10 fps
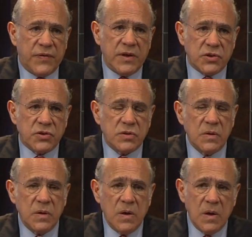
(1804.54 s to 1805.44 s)
finish
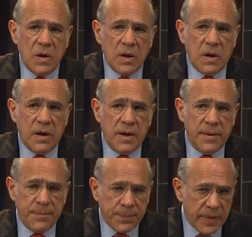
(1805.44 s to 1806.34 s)

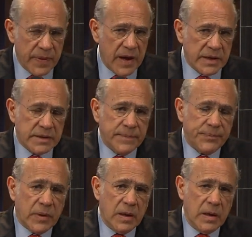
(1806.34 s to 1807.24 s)
that
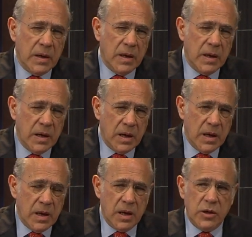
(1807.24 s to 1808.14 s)

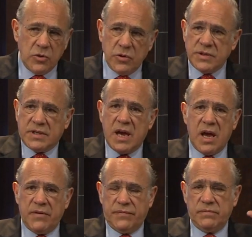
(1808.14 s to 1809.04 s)
you used to
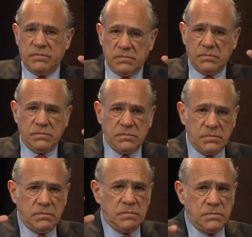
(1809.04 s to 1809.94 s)
have,
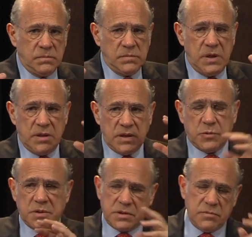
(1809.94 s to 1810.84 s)
and
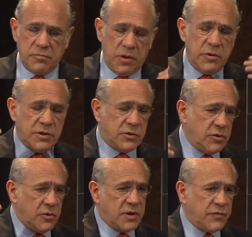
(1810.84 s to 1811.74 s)
this was, we used to
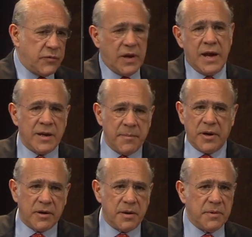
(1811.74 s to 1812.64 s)
do this for Latin
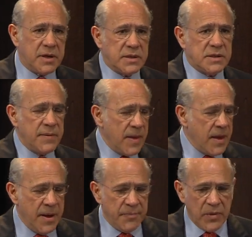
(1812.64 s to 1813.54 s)
America because
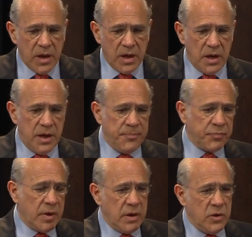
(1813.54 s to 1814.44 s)

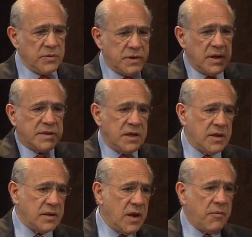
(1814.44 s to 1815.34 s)
let's say
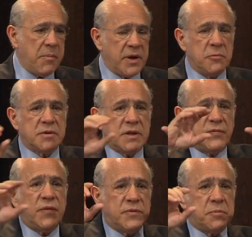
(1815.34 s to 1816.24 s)
that everybody was at
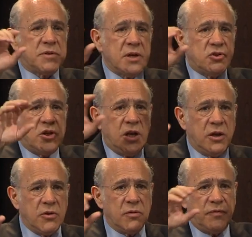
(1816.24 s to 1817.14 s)
50%
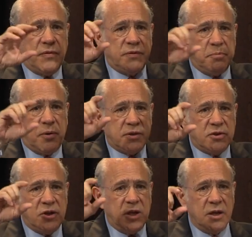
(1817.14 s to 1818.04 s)
Gini, you know,
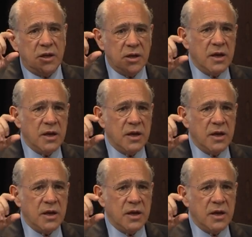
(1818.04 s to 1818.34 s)
50-point Gini.